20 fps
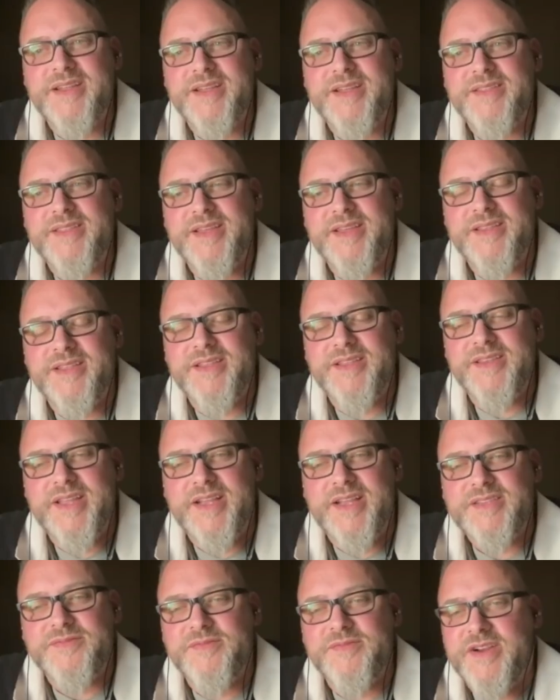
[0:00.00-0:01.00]

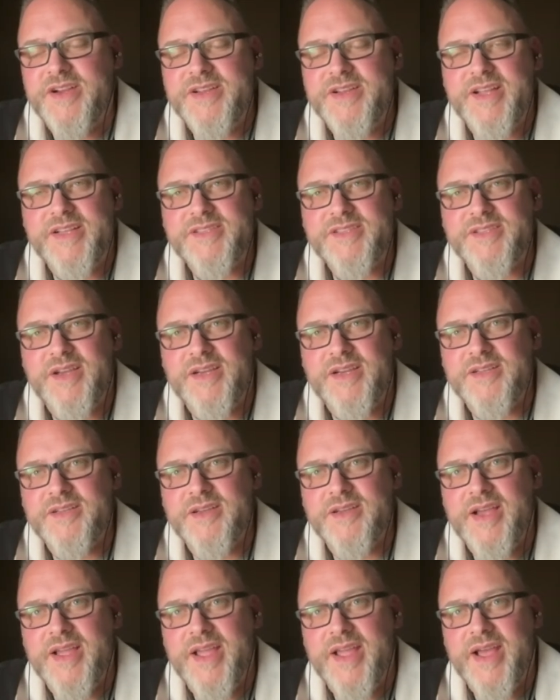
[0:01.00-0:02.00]
the very next thought
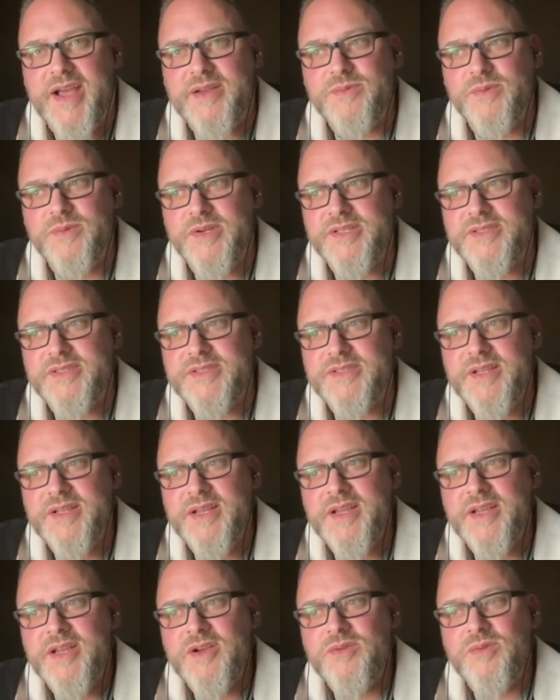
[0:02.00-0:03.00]
I had was,
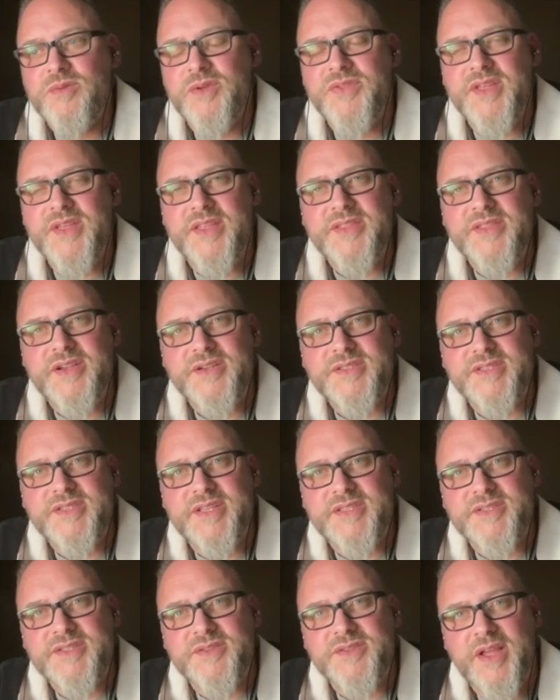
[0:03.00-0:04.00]
well, then there's
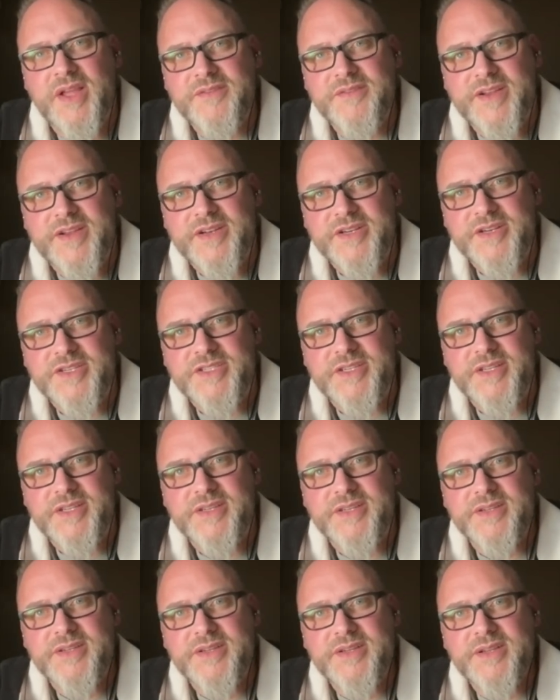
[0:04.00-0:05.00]
this love
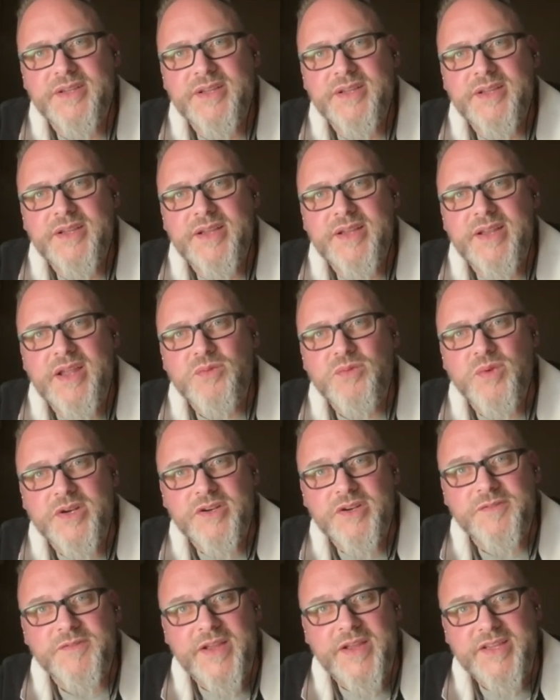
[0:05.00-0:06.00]
energy. And I wonder
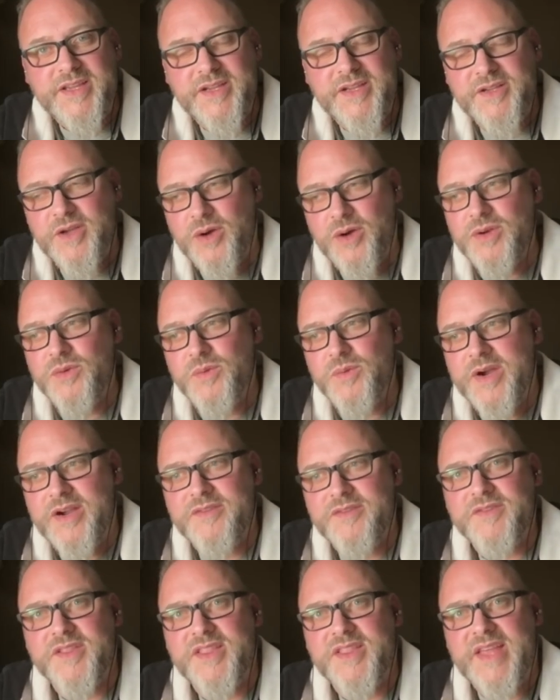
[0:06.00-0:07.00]
if I could go to
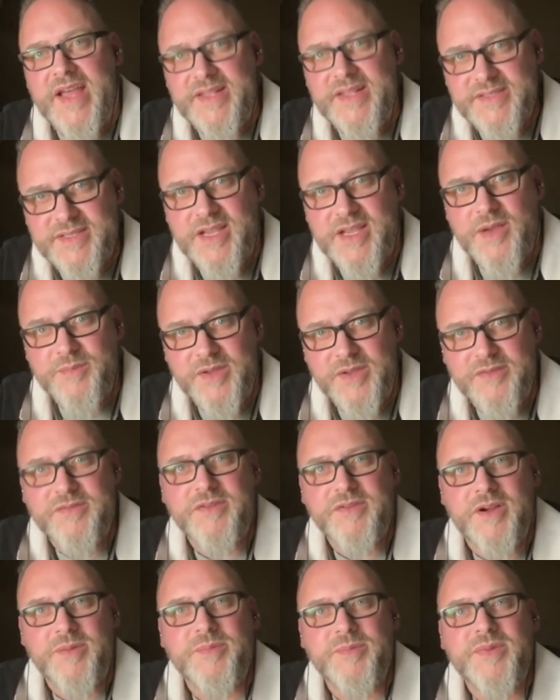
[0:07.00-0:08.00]
wherever that's coming
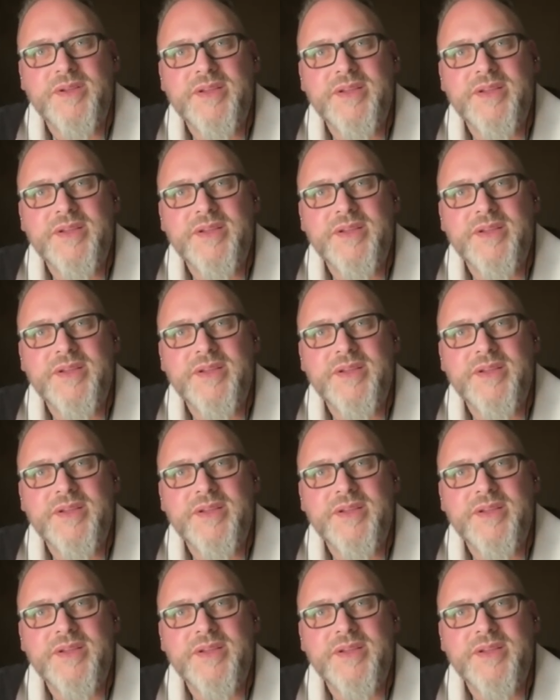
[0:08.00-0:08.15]
from.